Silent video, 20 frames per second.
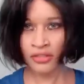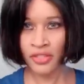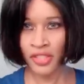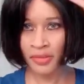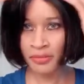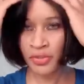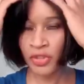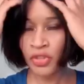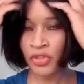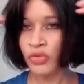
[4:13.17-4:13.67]

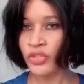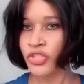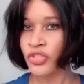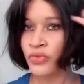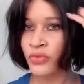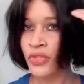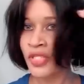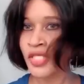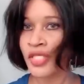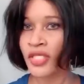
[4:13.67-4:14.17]
Let me know what
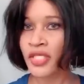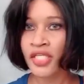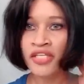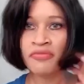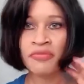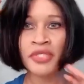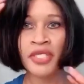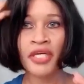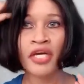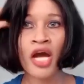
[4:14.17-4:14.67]
you think. Leave
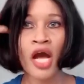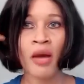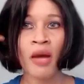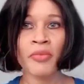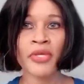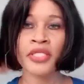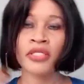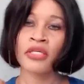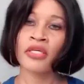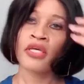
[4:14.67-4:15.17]
me a
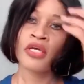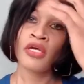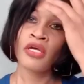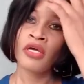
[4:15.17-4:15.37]
comment,